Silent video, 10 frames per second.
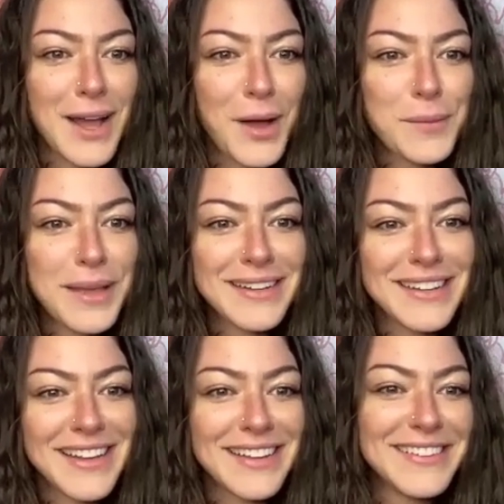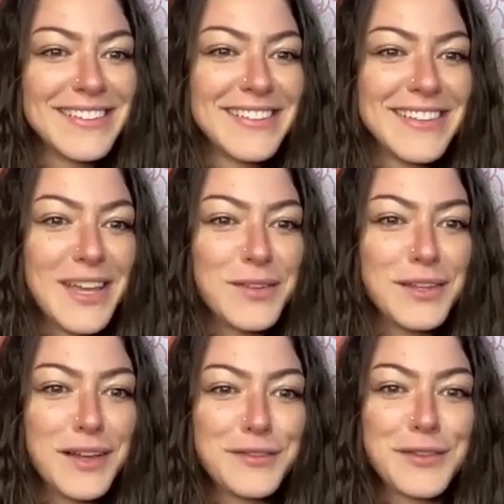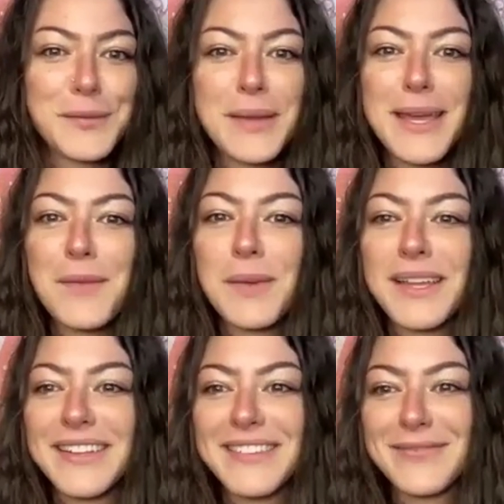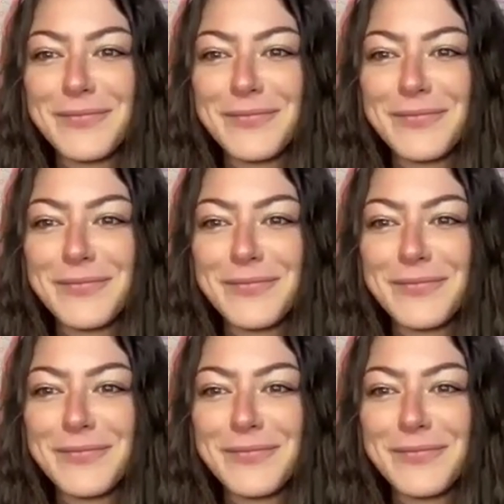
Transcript: now, Amanda, that you love for me, but